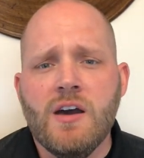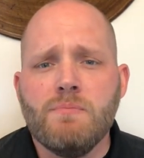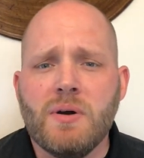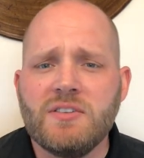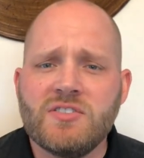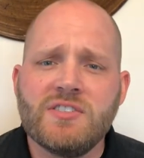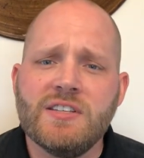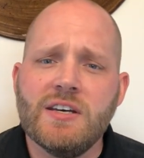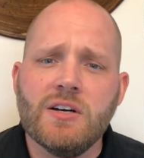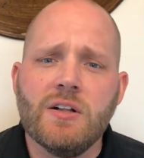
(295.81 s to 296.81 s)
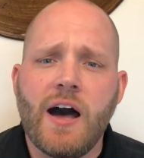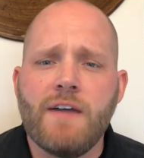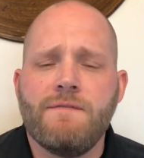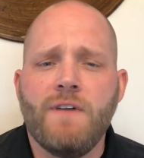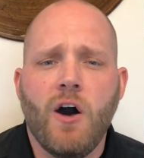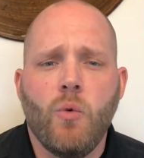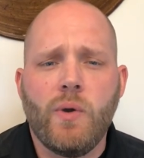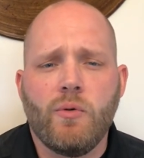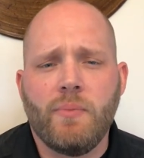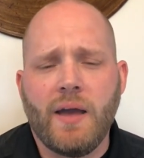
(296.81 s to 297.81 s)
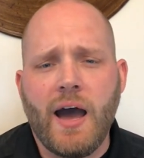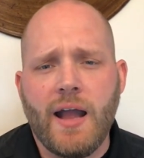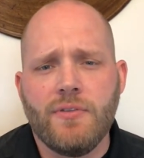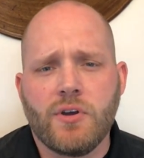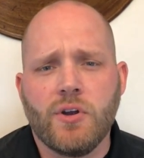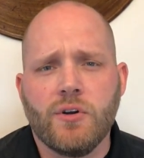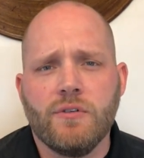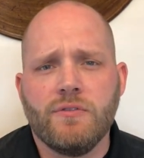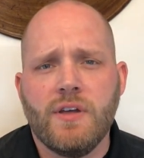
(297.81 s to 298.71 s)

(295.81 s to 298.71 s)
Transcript: but still I felt we were behind the curve.